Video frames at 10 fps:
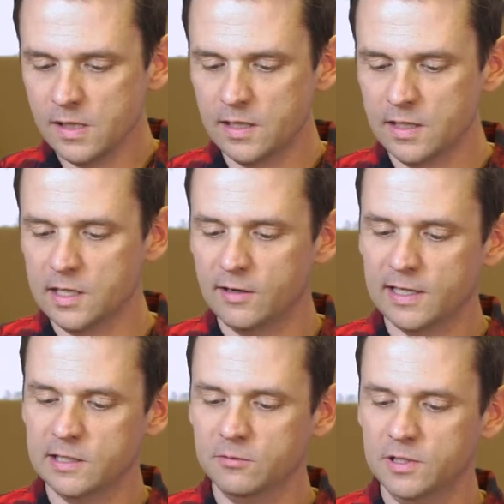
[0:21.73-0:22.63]
and
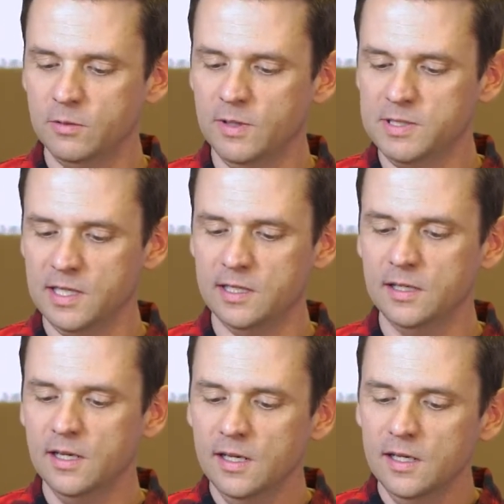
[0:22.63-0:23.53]
interacting with your website.
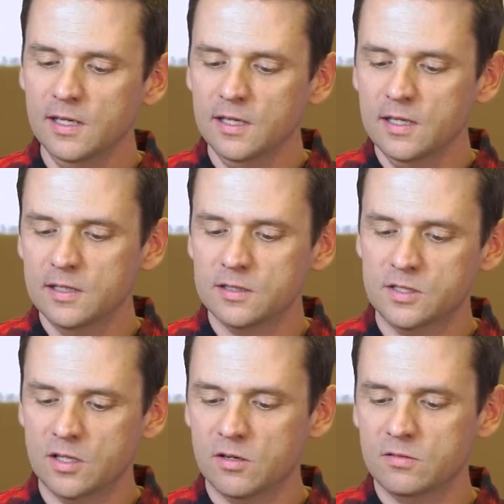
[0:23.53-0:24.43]

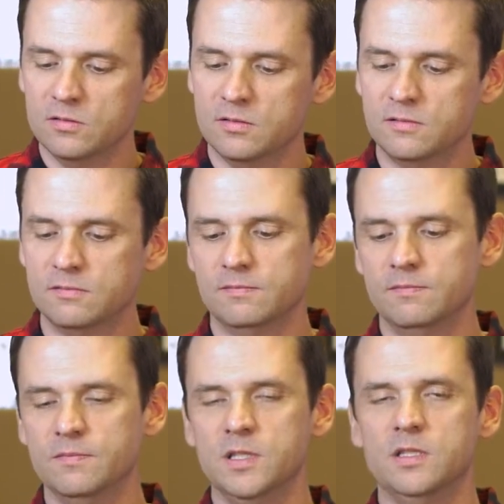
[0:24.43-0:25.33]
So
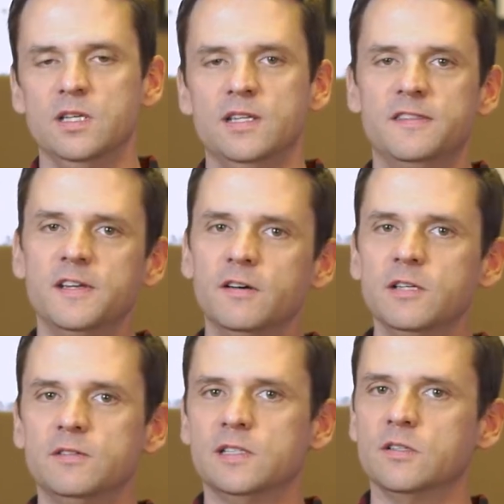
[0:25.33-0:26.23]
in theory,
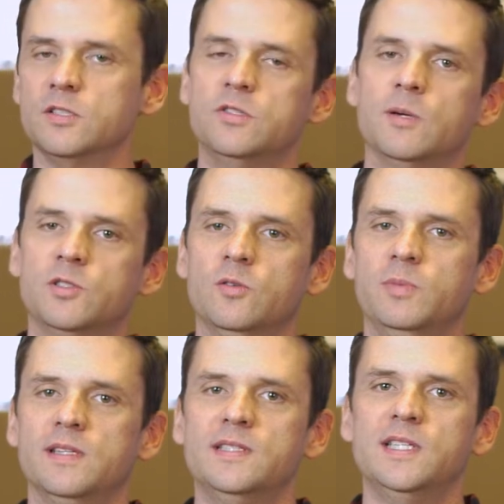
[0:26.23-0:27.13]
you'd think those two numbers would
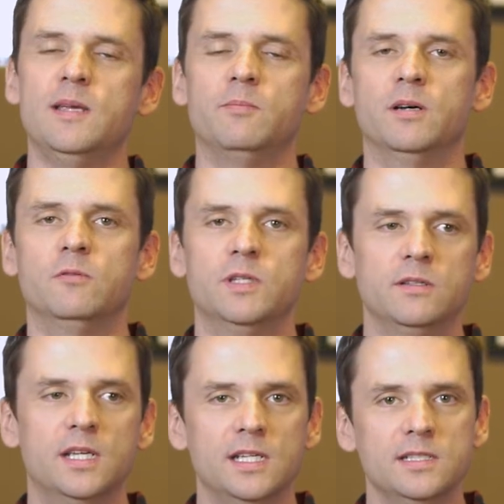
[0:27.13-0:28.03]
be the same, but when you
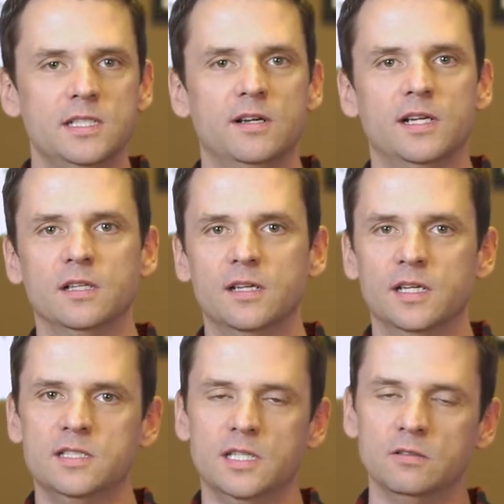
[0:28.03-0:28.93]
get into your
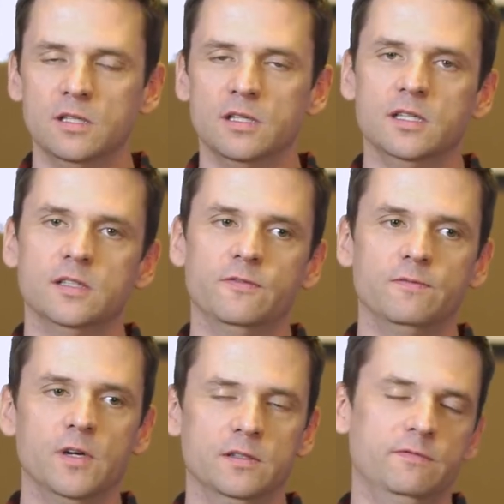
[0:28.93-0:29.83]
analytics and you look, and
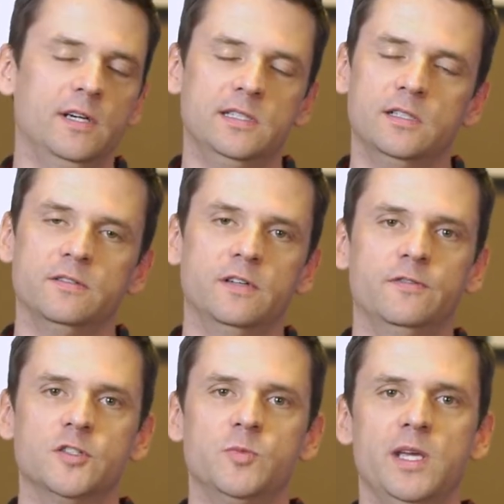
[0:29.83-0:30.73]
right there on the very
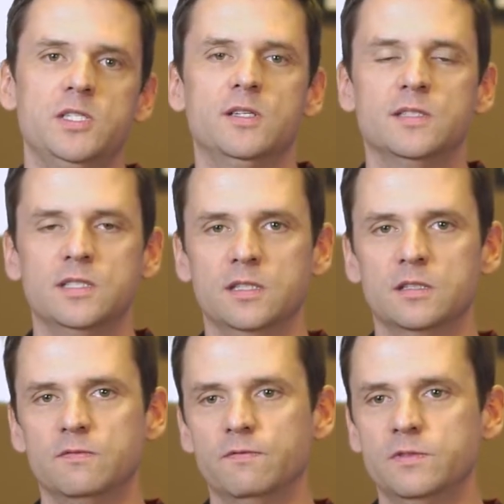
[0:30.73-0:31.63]
first page, you can see there
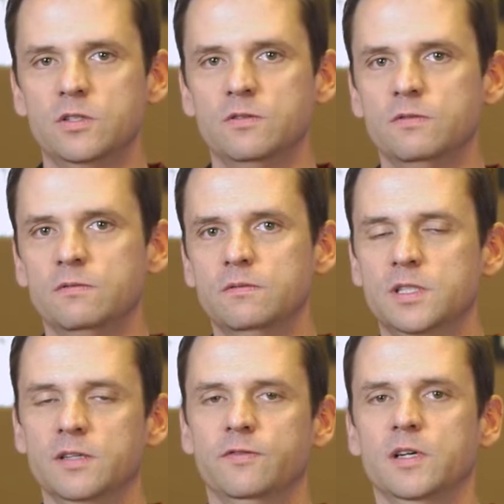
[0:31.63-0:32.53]
are two
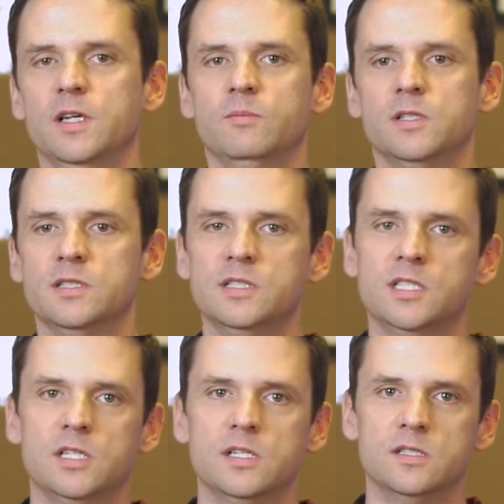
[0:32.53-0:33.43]
different numbers. The
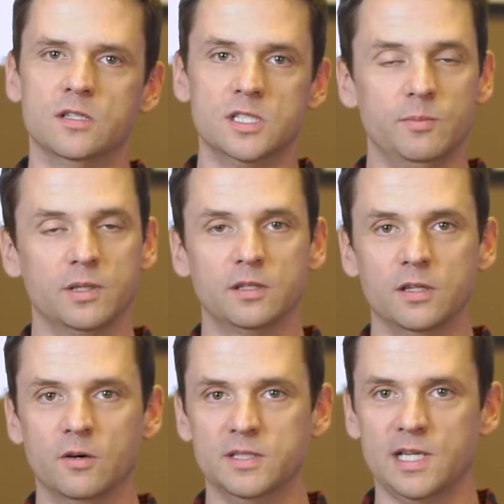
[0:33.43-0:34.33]
sessions are typically
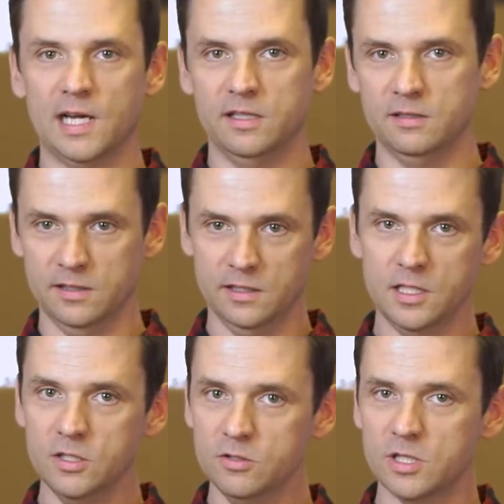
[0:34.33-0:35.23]
always higher than the
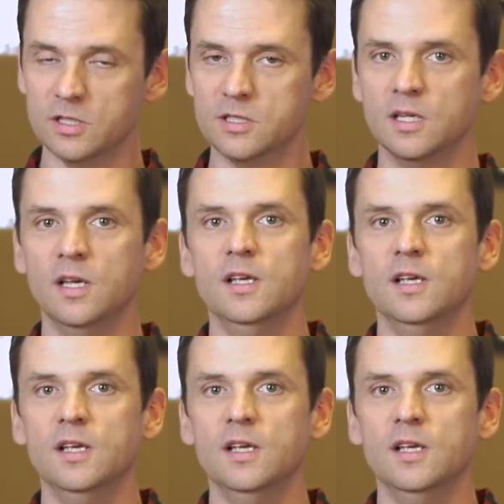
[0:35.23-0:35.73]
users.